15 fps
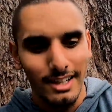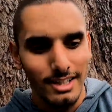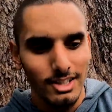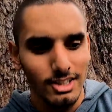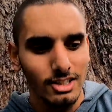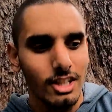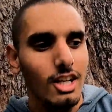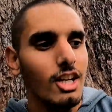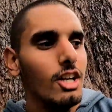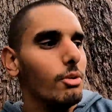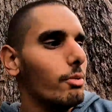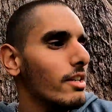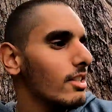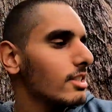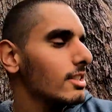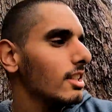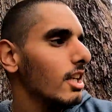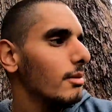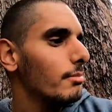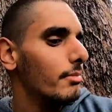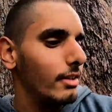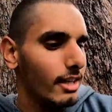I just went to
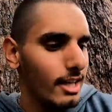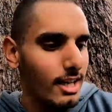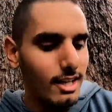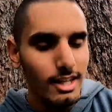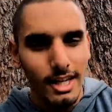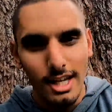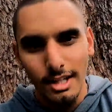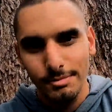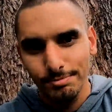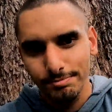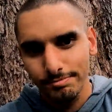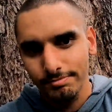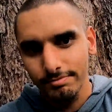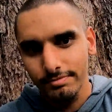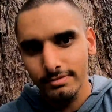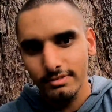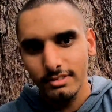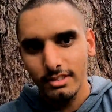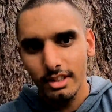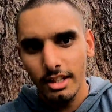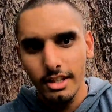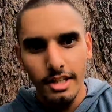sleep, and then
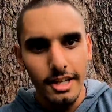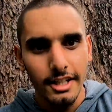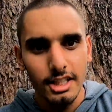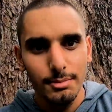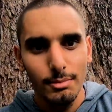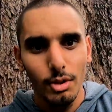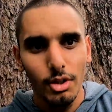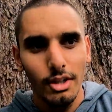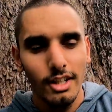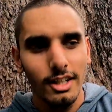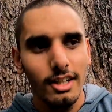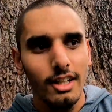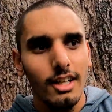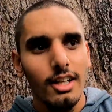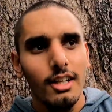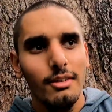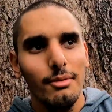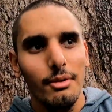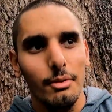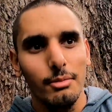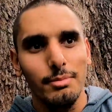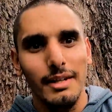the next morning,
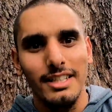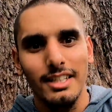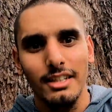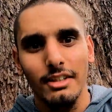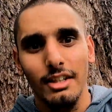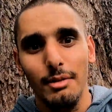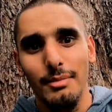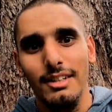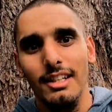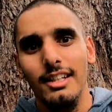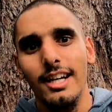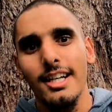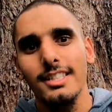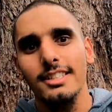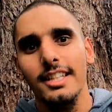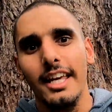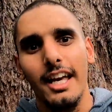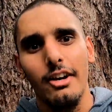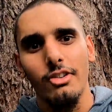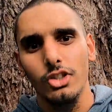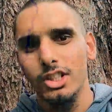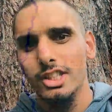it was basically going to be the last day. I was